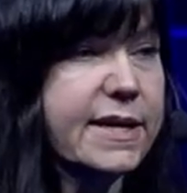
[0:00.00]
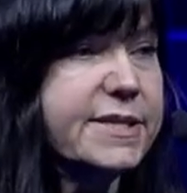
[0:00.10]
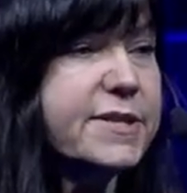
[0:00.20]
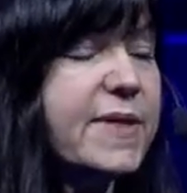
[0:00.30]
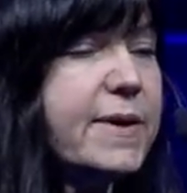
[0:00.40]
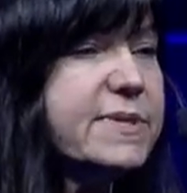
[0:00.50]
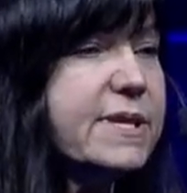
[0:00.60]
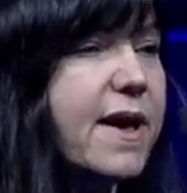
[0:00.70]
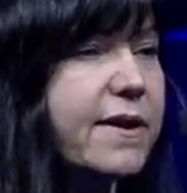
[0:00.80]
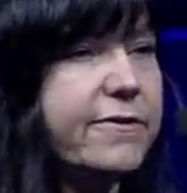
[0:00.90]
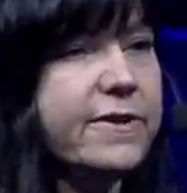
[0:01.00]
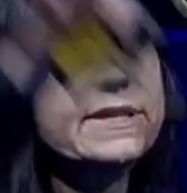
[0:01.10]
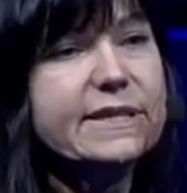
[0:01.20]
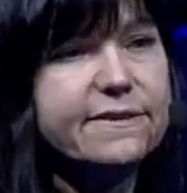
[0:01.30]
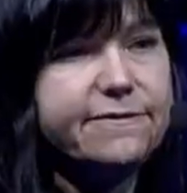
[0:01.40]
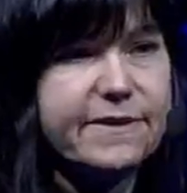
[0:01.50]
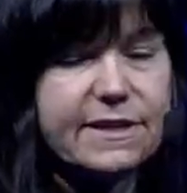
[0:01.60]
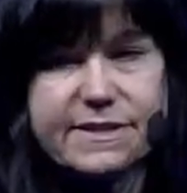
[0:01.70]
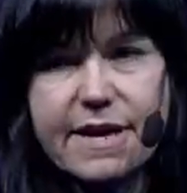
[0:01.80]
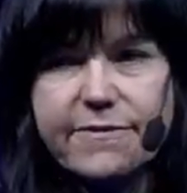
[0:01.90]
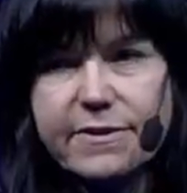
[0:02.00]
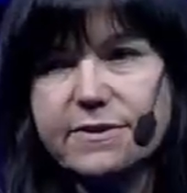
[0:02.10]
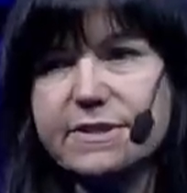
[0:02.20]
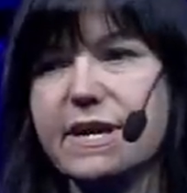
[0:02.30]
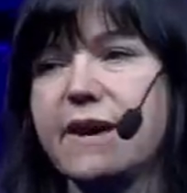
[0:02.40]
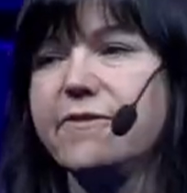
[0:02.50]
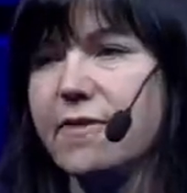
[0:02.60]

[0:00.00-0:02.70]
So that was a lot of philosophical stuff,